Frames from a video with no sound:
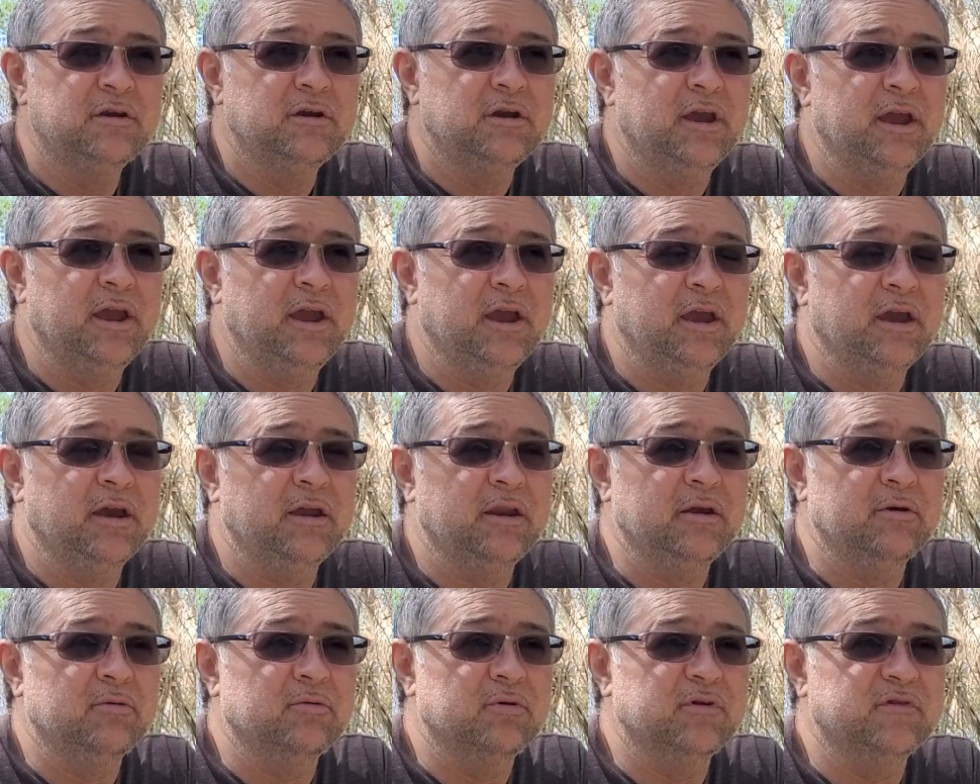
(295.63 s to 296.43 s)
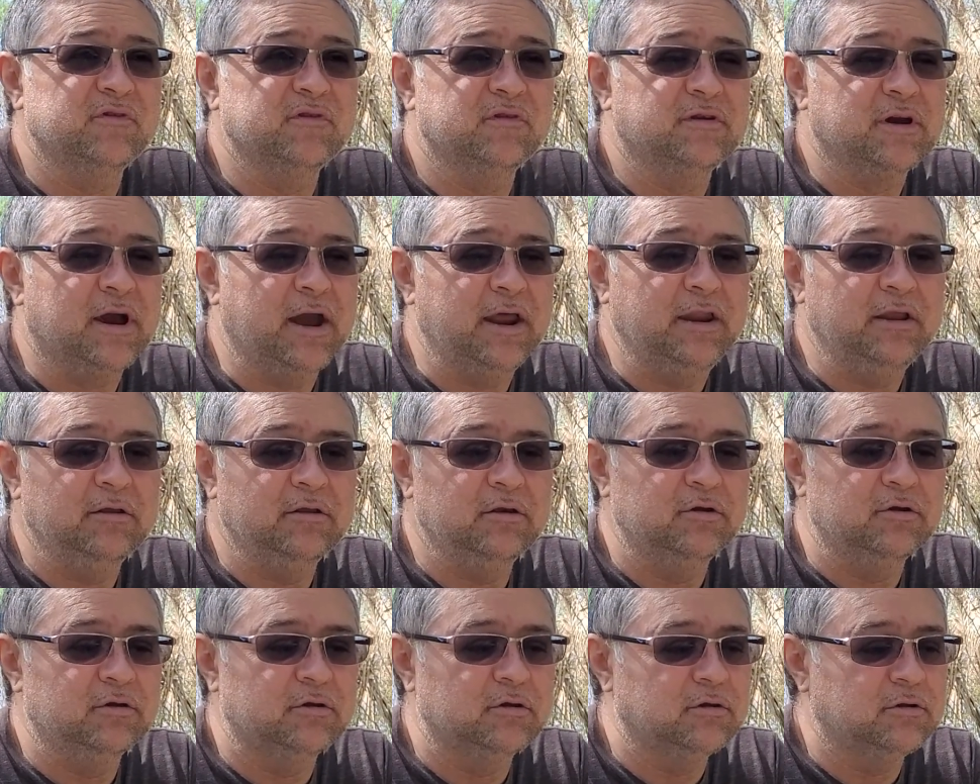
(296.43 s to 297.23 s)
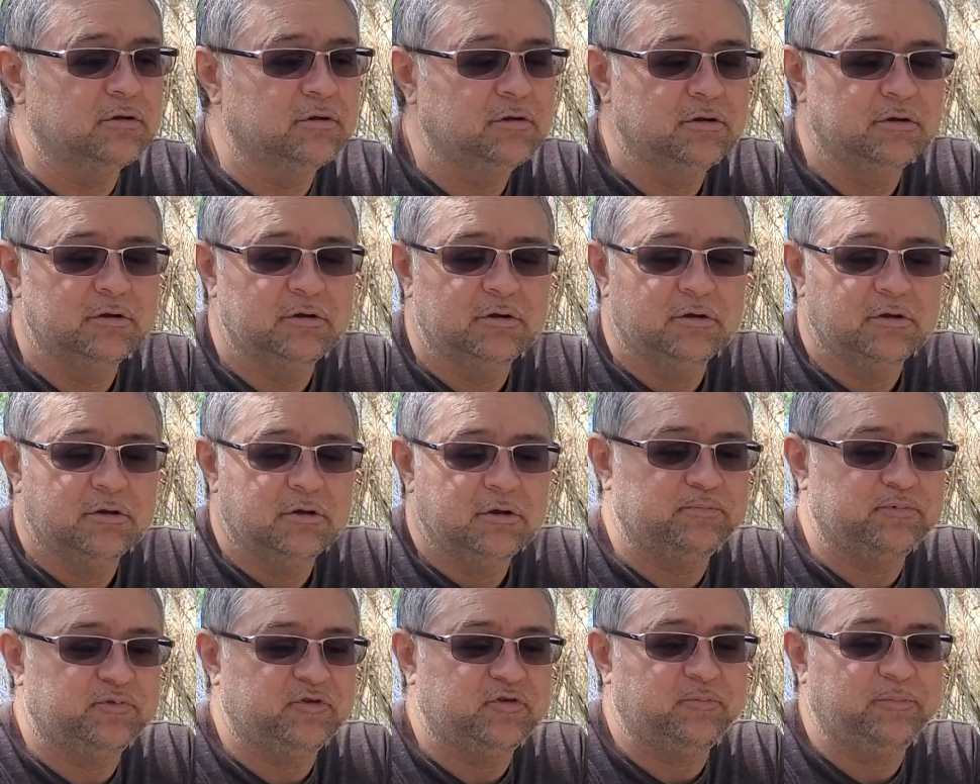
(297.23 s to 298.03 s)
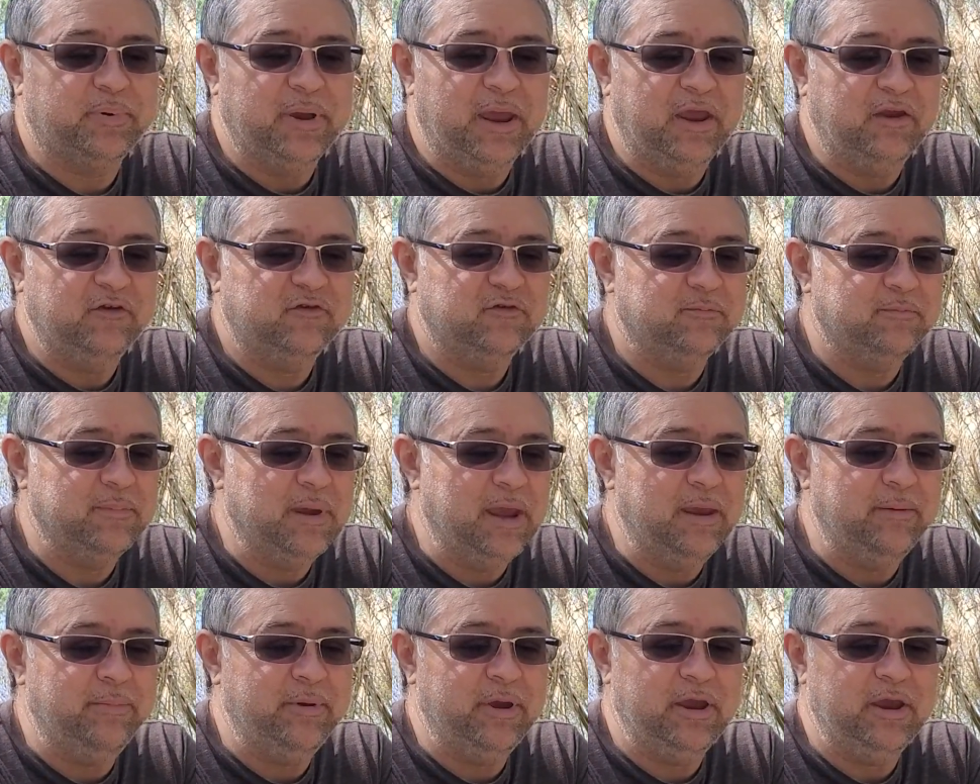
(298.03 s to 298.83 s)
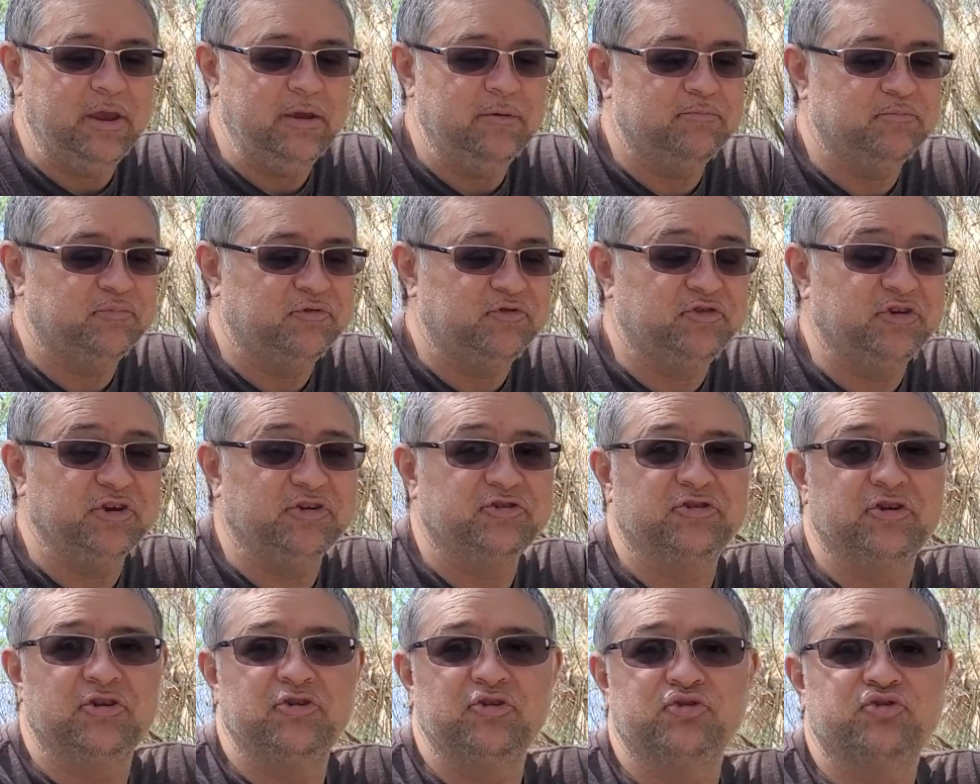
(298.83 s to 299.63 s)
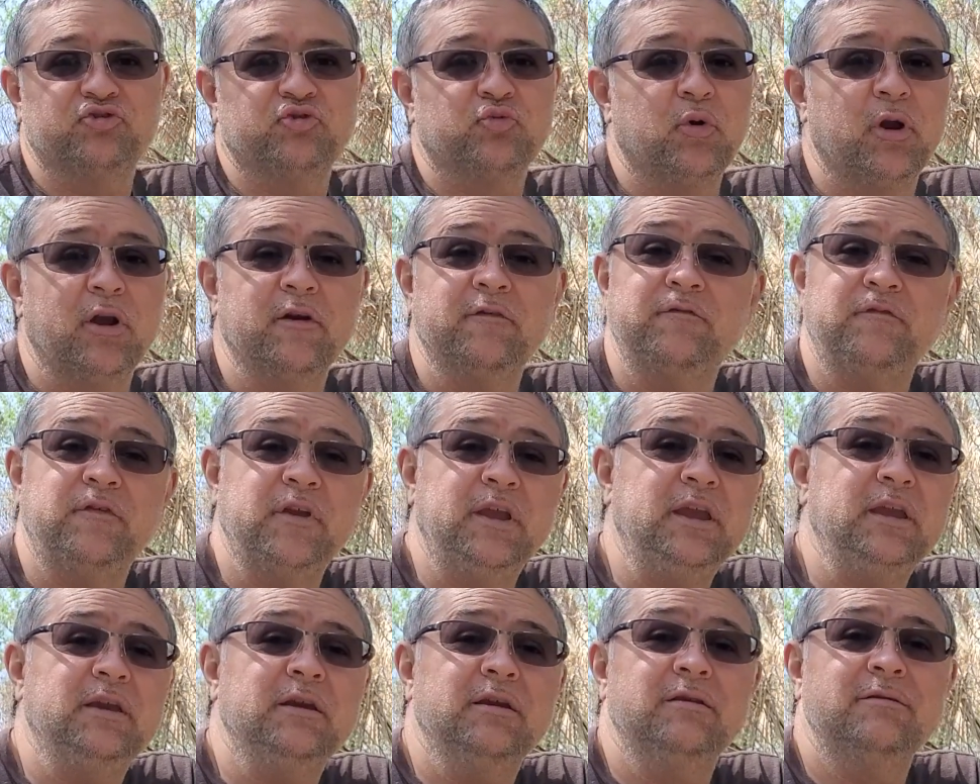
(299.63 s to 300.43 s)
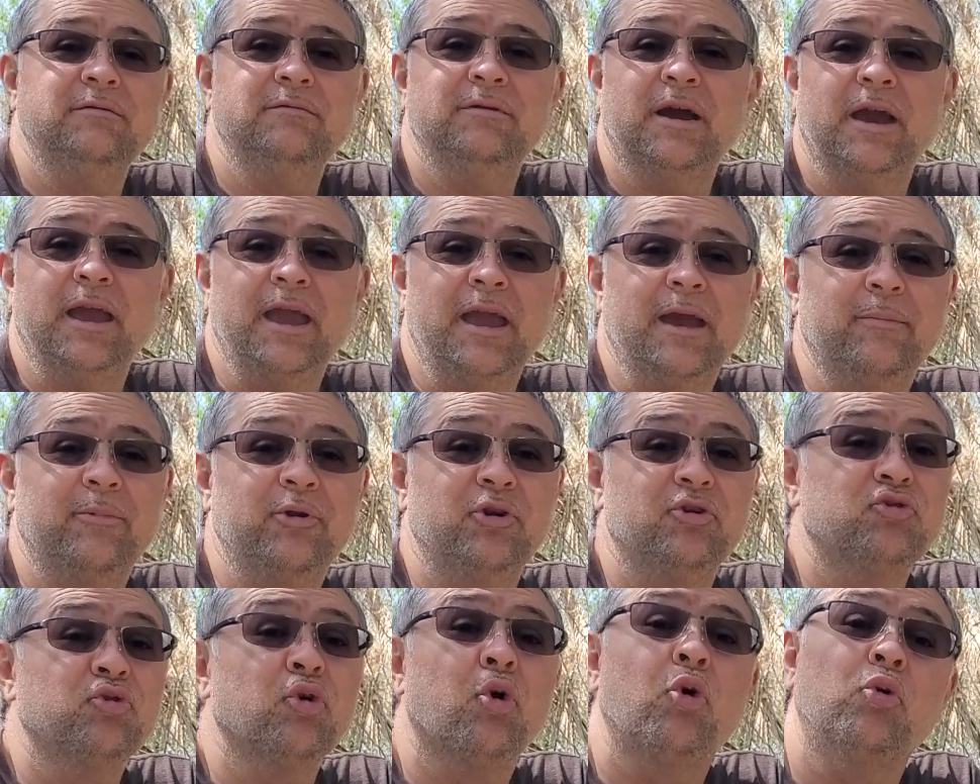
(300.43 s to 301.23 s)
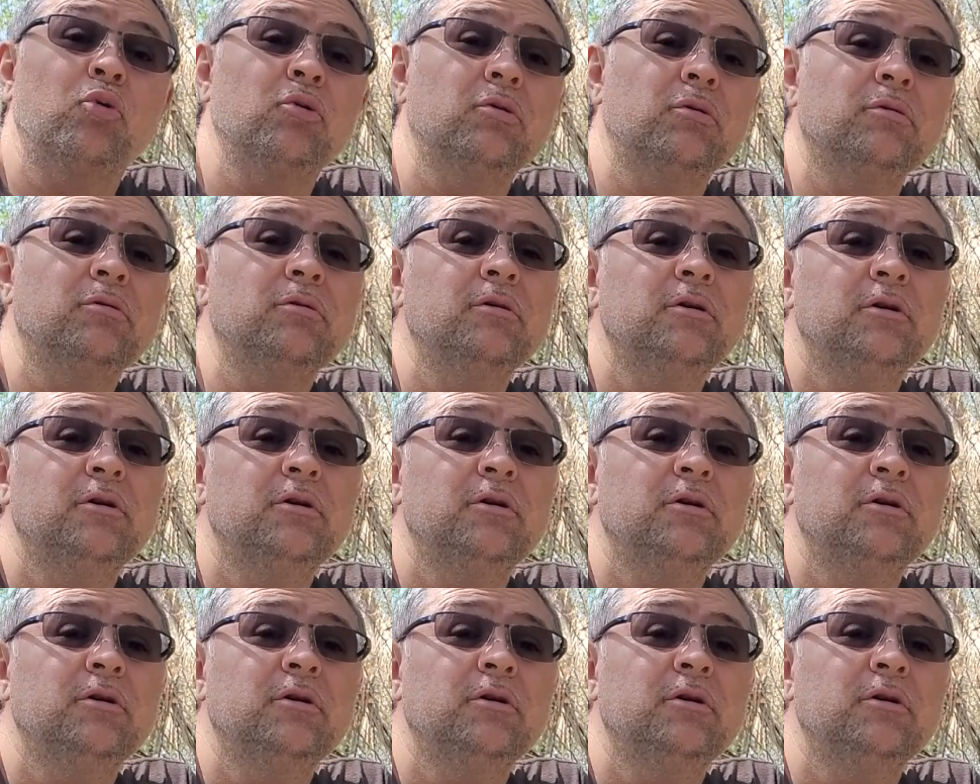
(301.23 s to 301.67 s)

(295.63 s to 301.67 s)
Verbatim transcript: and it was a tiny little space maybe 600 square feet in diameter total